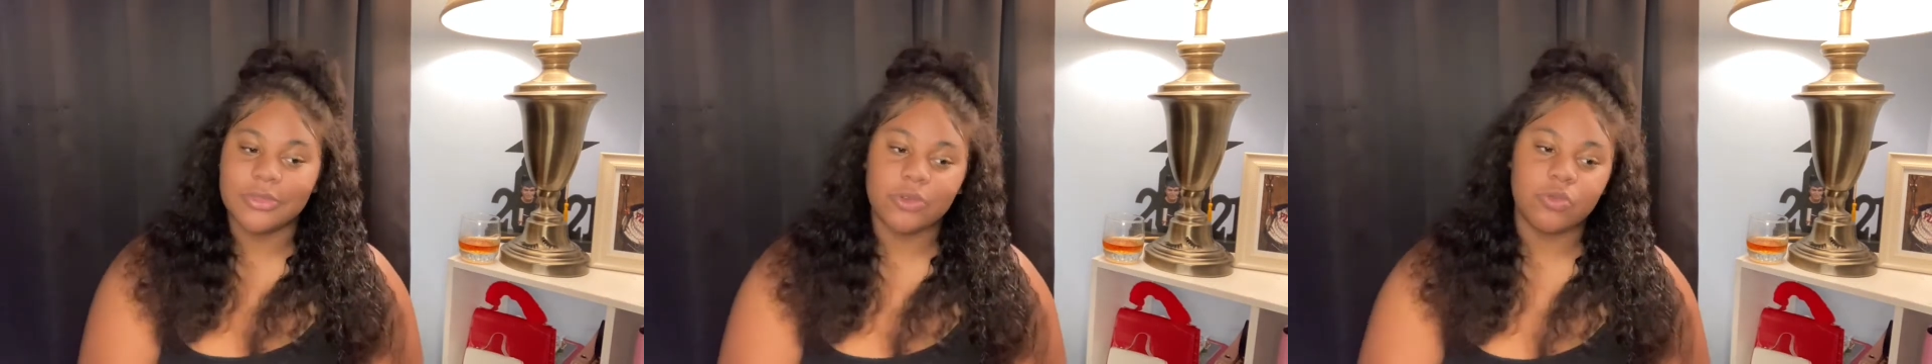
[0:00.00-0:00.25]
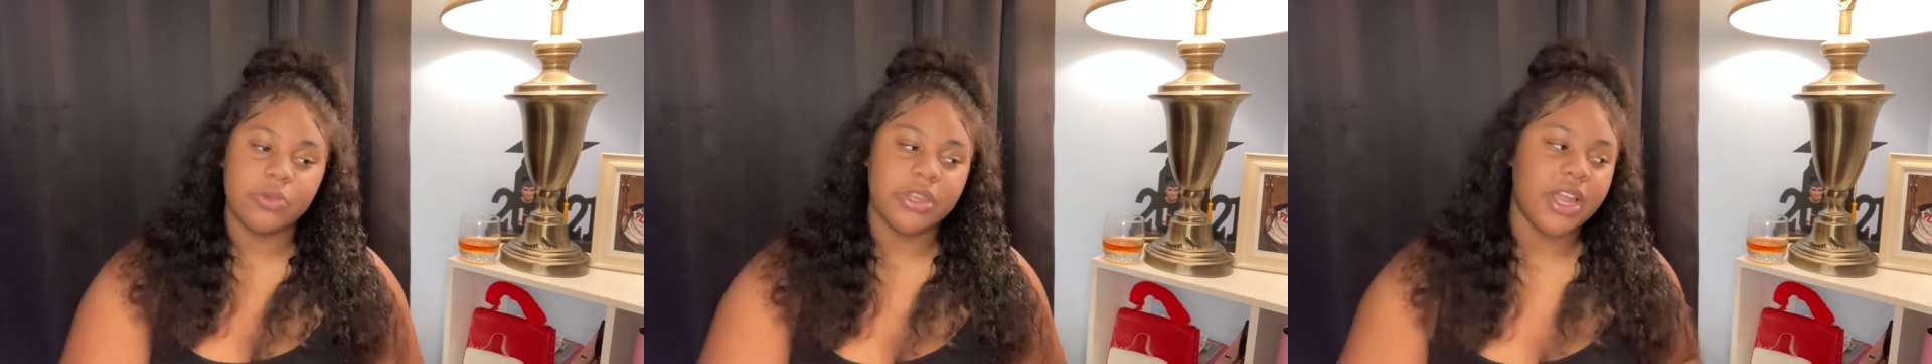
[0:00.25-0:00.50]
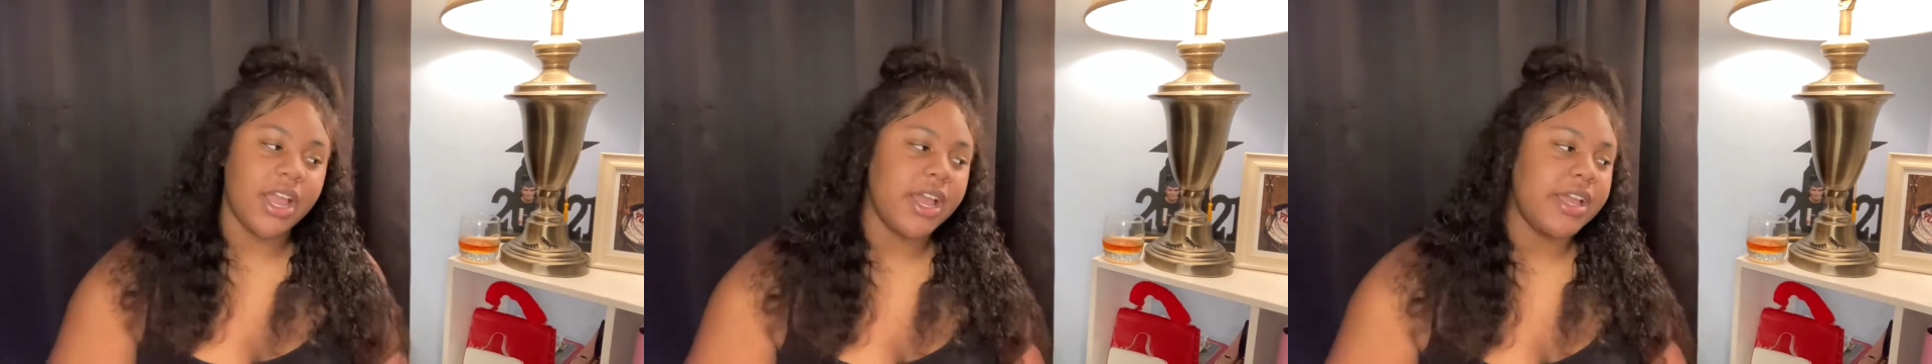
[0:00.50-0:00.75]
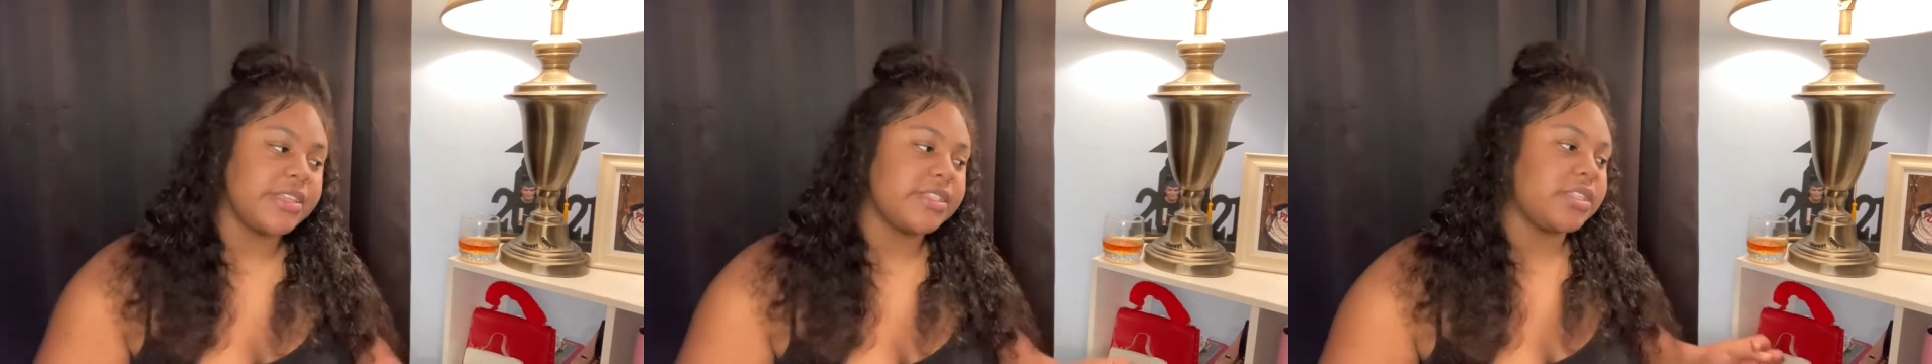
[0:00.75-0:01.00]
When
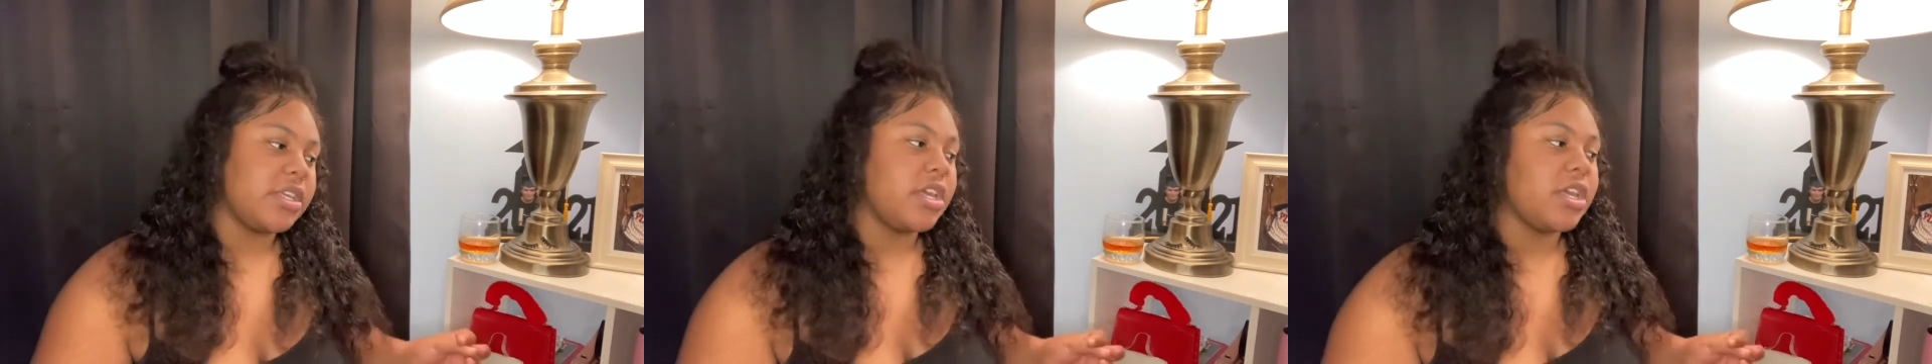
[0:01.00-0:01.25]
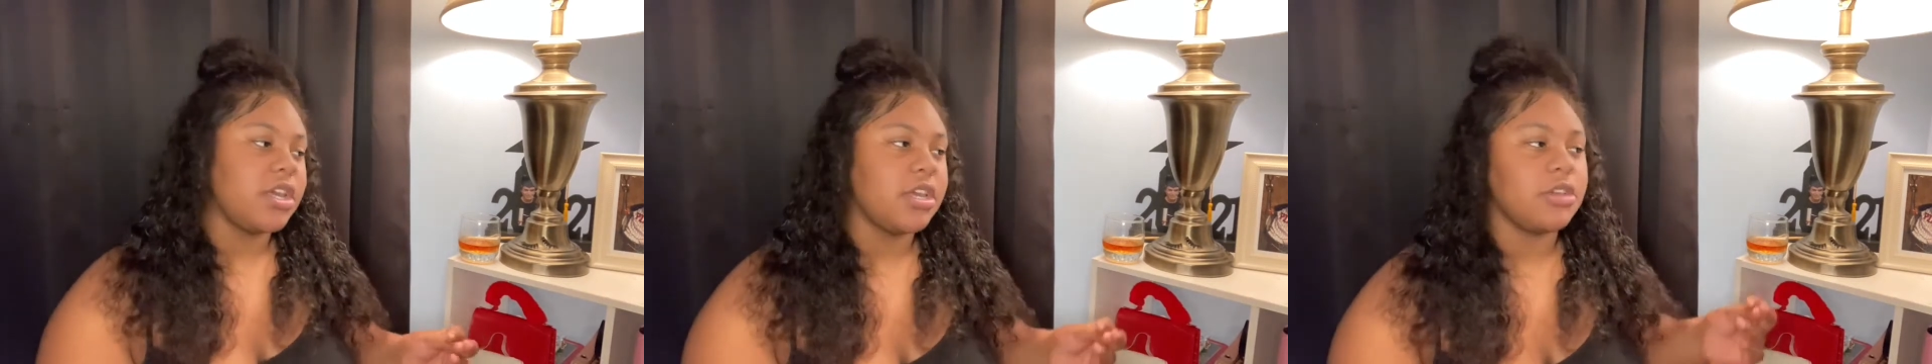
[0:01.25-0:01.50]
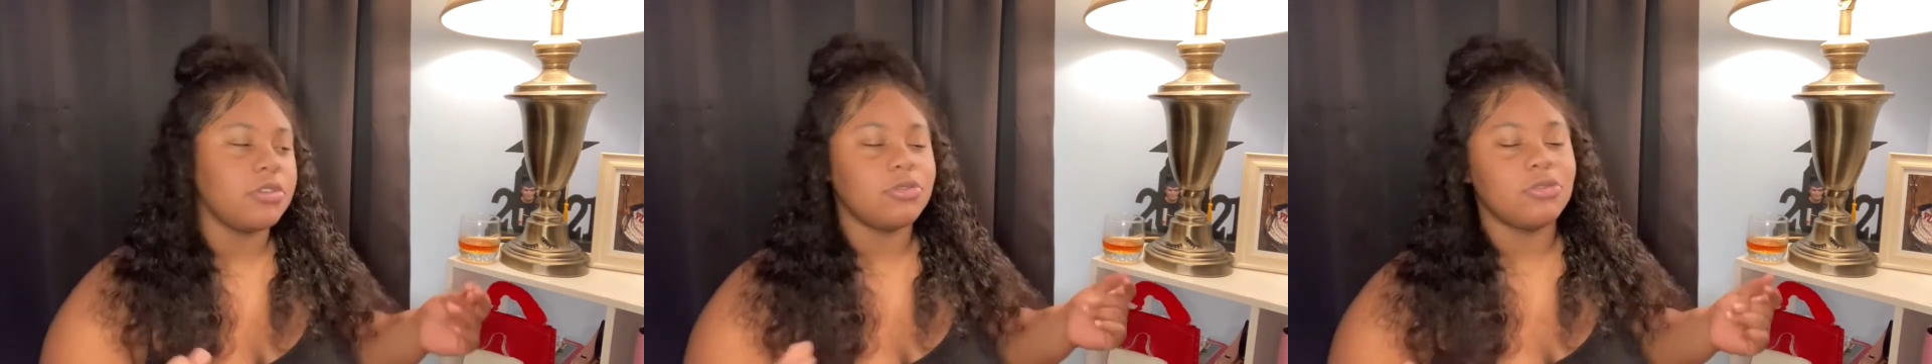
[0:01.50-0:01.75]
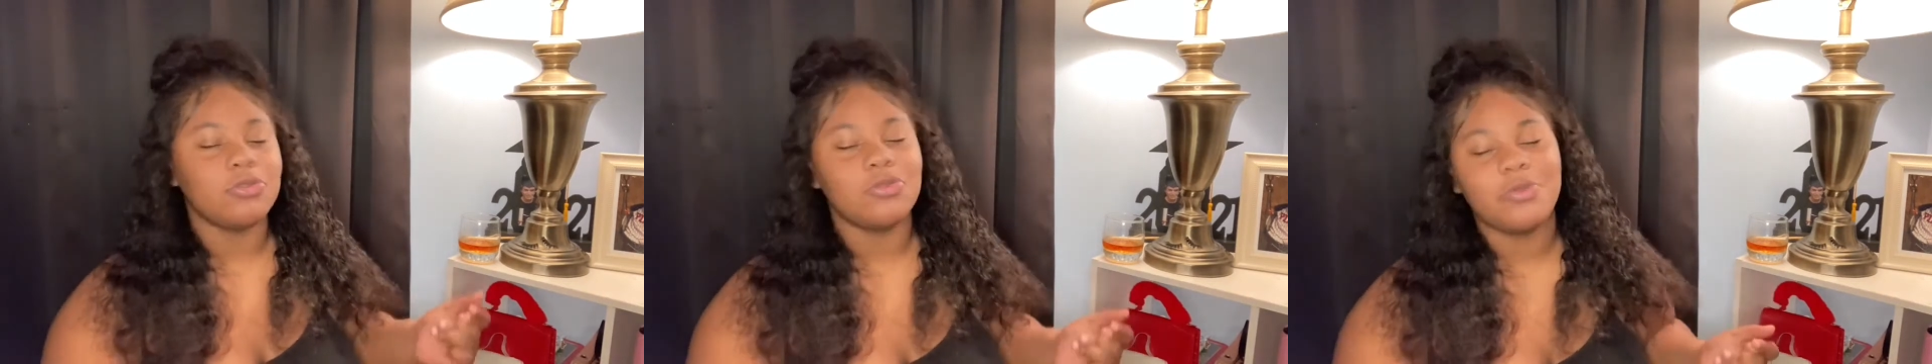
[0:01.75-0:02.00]
I see
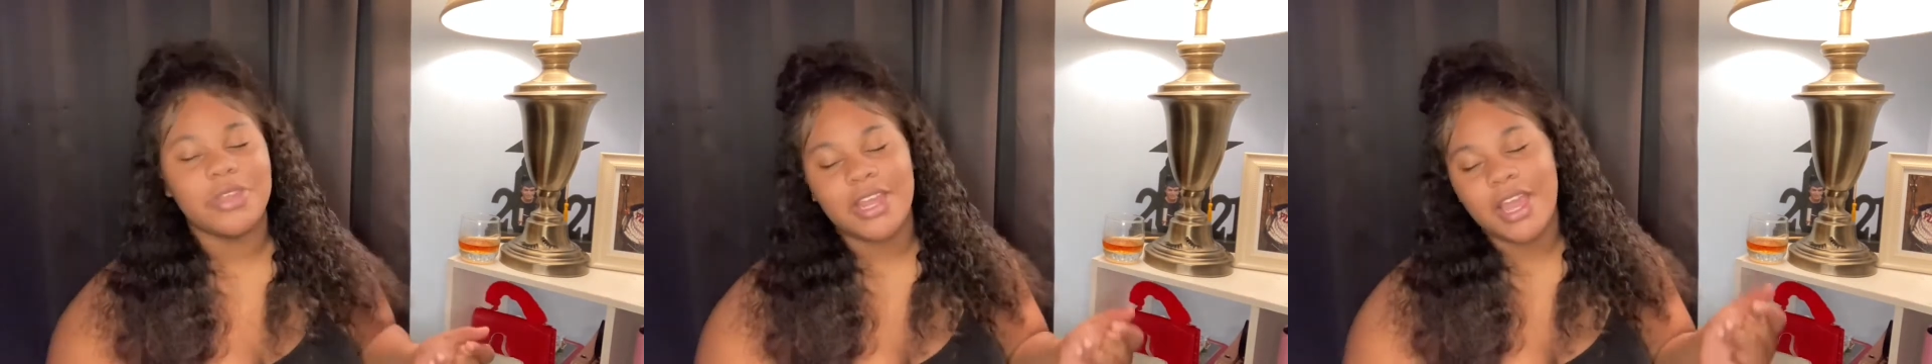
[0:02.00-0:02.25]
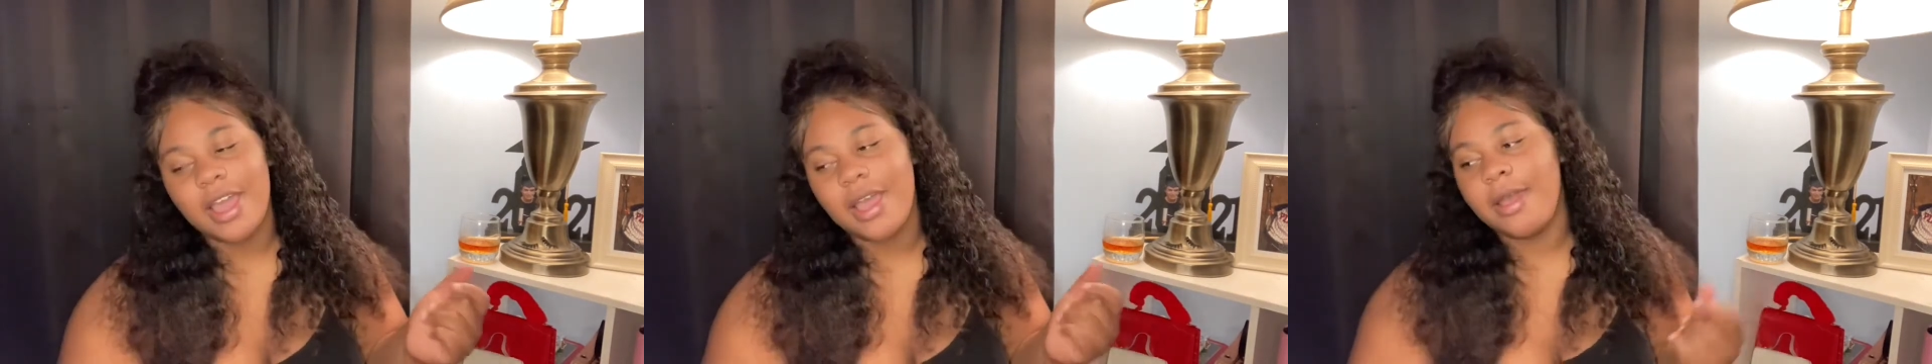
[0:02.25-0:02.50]
you. When I.